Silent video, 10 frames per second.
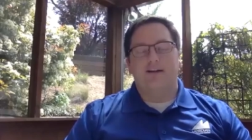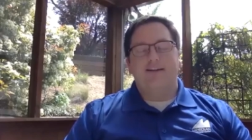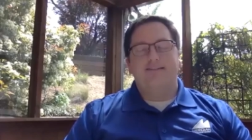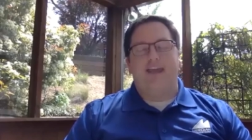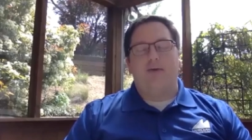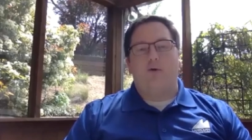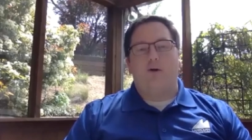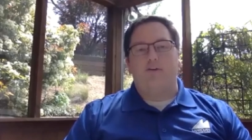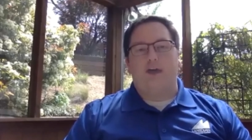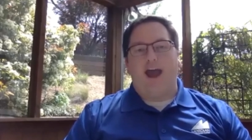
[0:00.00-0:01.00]
Take what
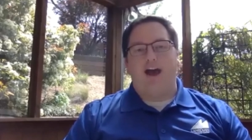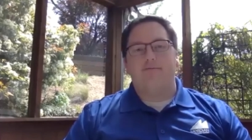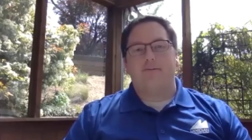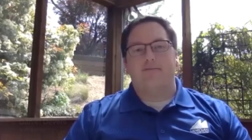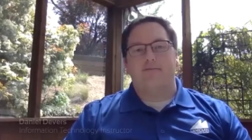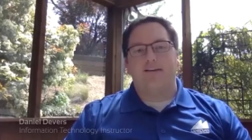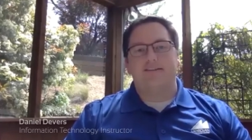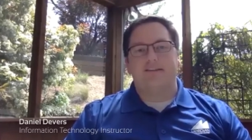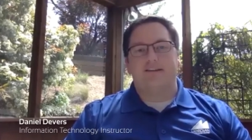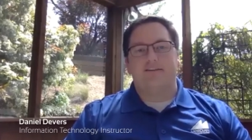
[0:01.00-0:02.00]
you have
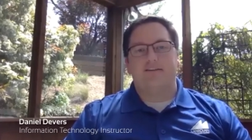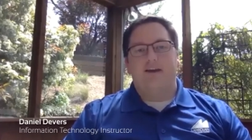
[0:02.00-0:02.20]
invested,